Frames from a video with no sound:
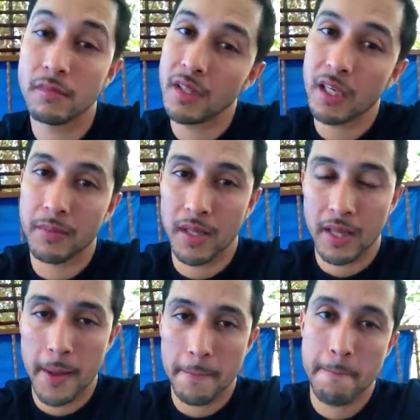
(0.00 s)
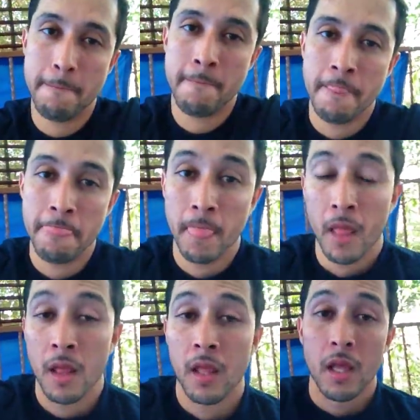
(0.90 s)
Think about that.
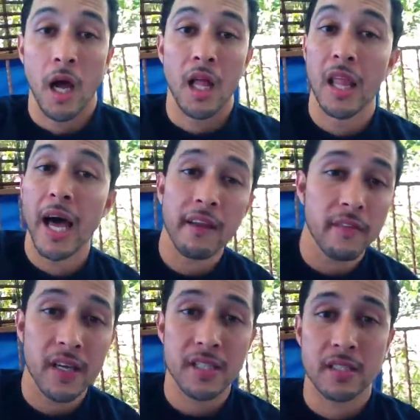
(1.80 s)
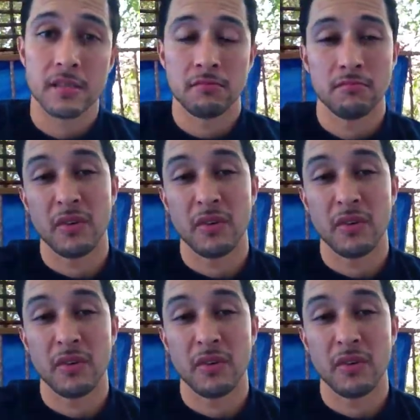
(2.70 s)
A lot of us,